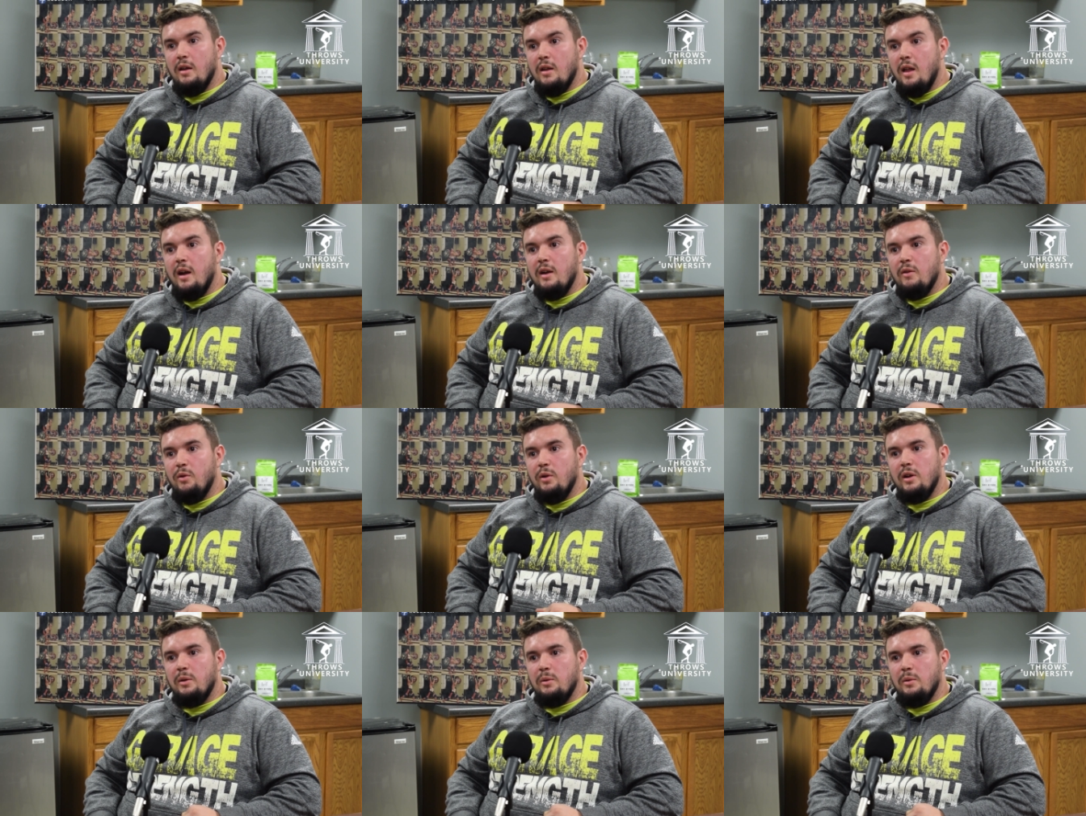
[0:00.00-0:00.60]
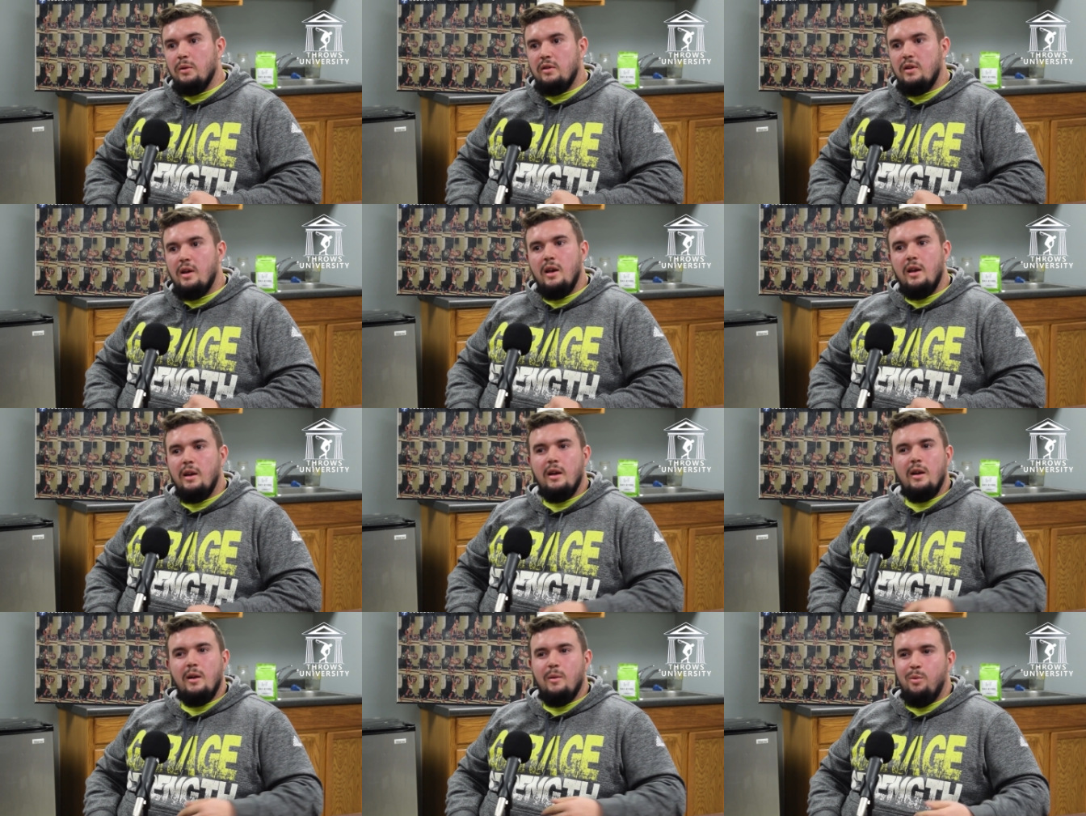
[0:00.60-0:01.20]
a lot of what you were
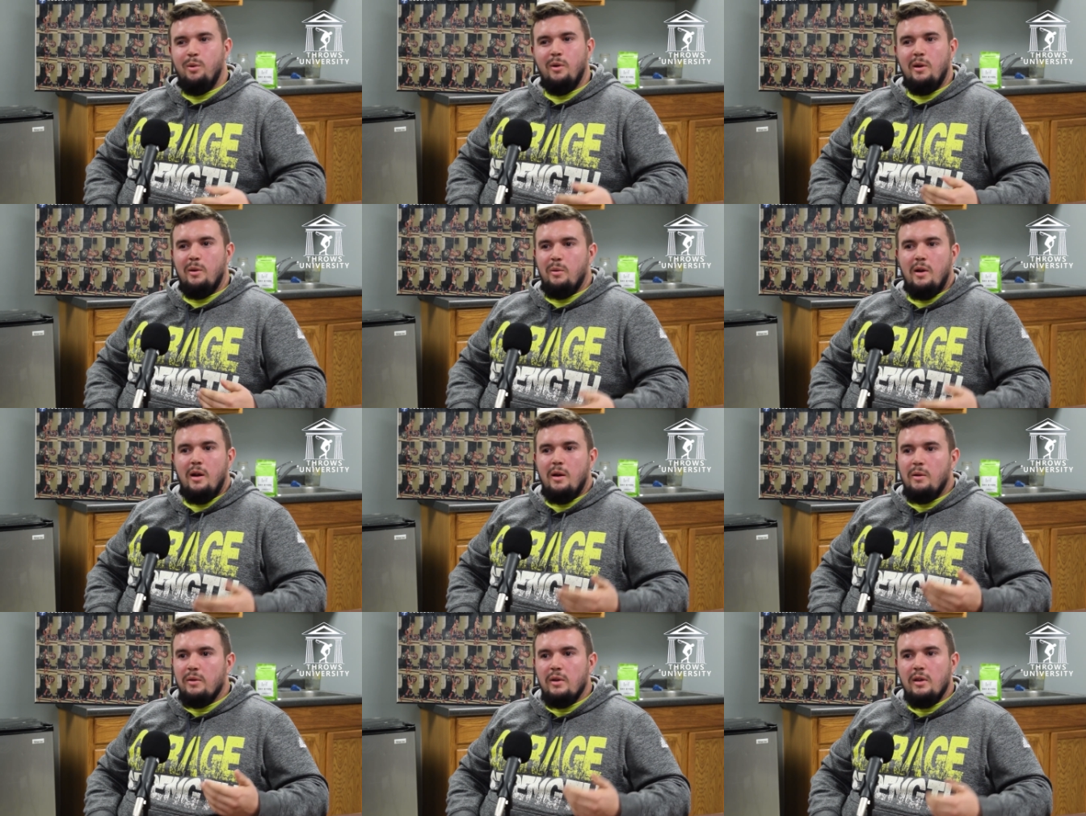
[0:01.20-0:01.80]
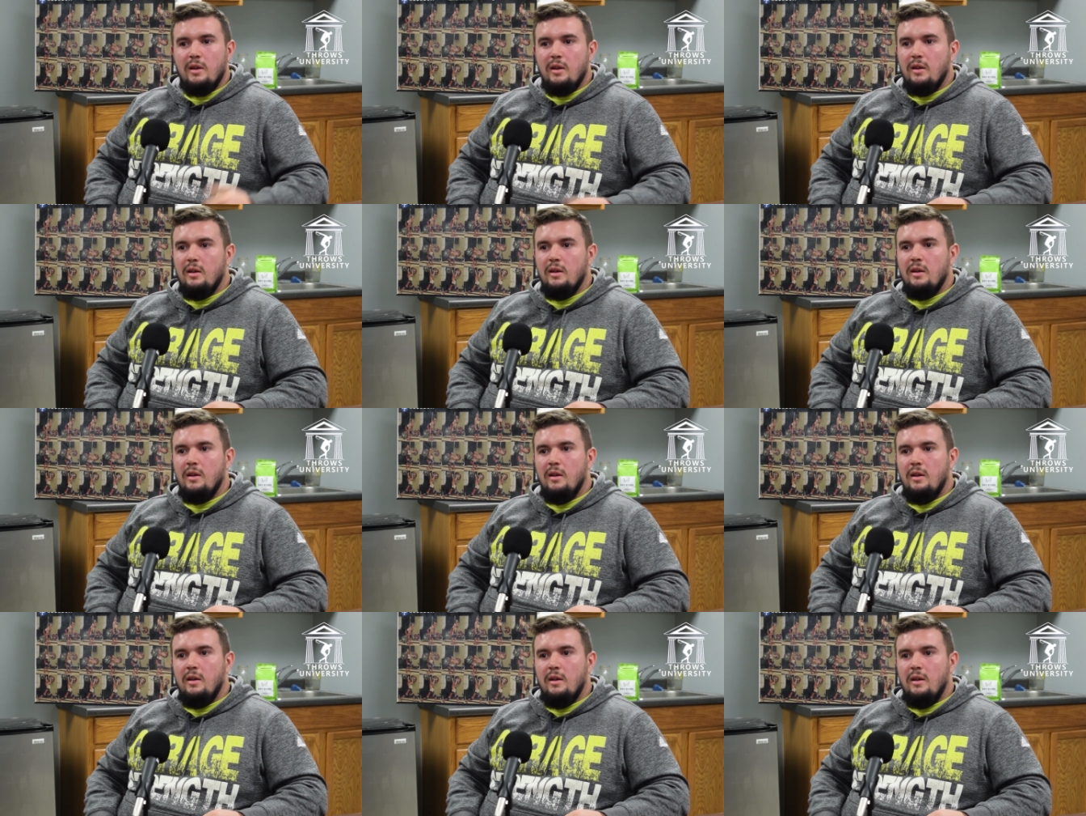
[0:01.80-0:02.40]
saying at a point where I really
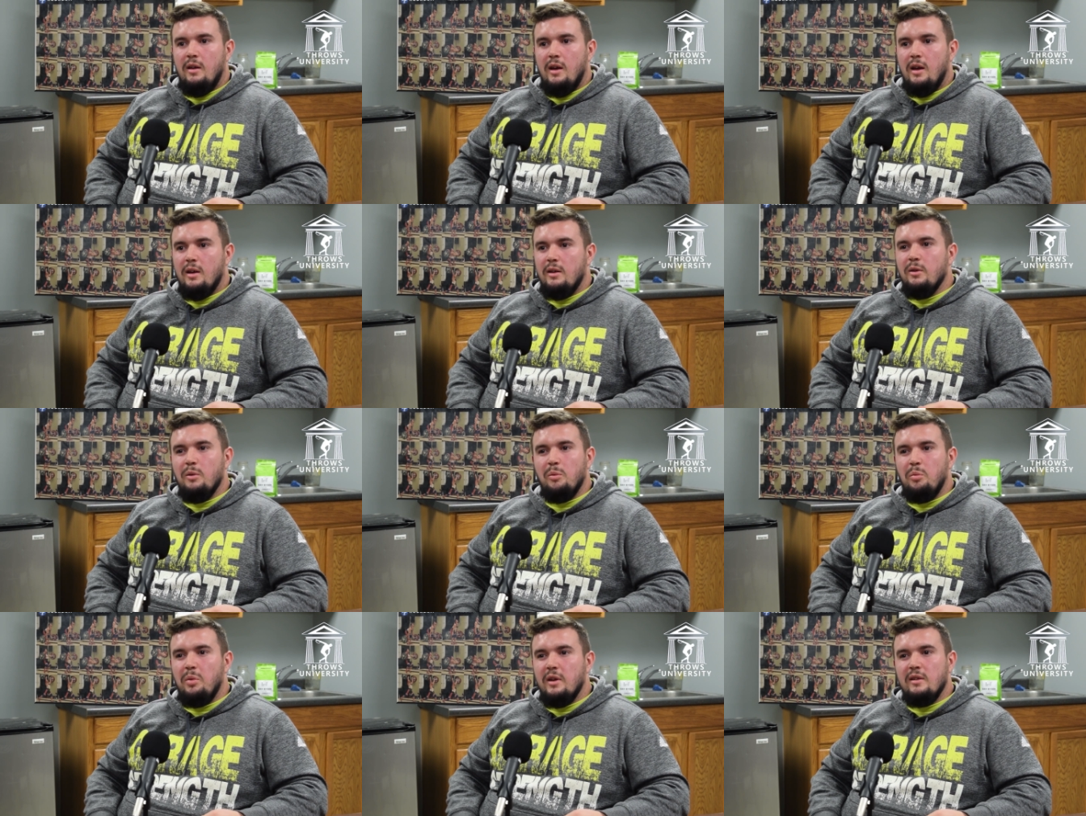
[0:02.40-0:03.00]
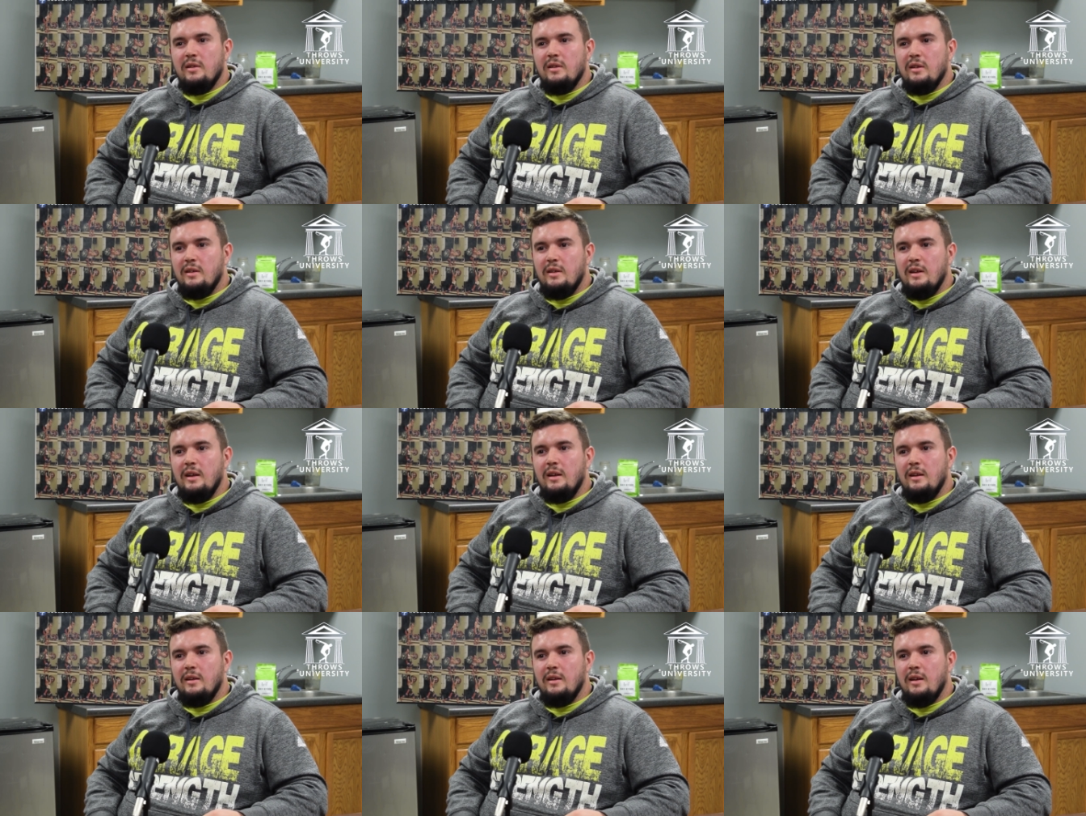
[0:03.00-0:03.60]
had no business
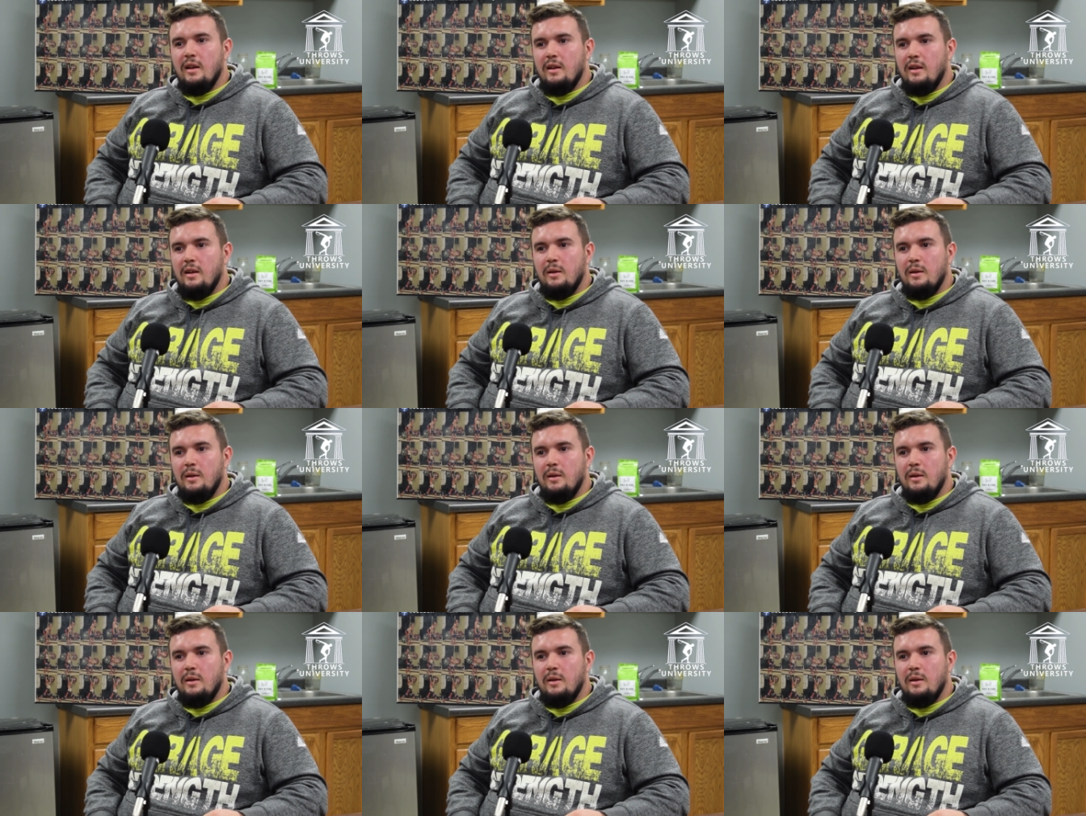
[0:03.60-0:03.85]
thinking that.